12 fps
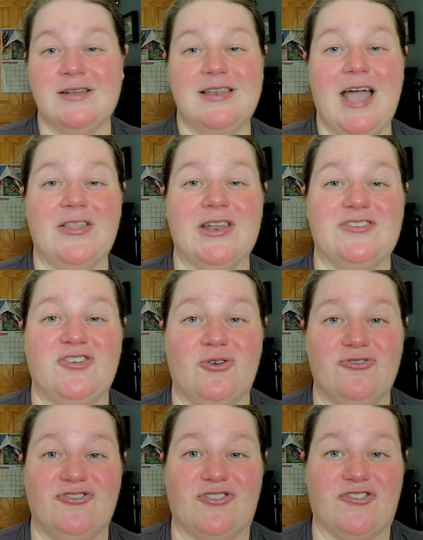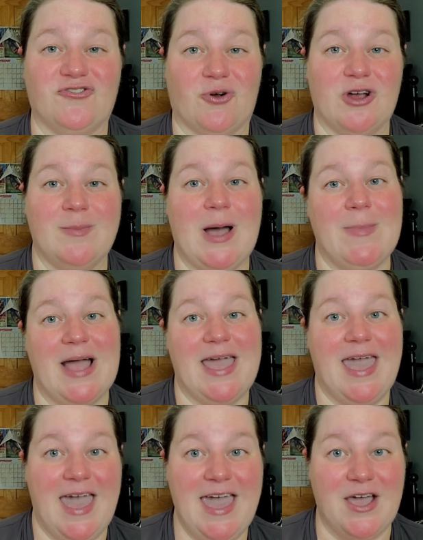that I told you the story about my
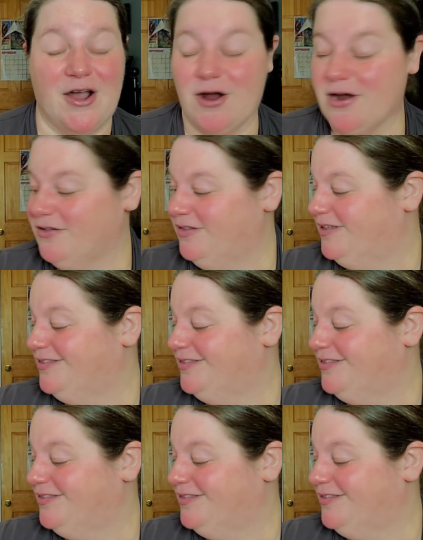hair,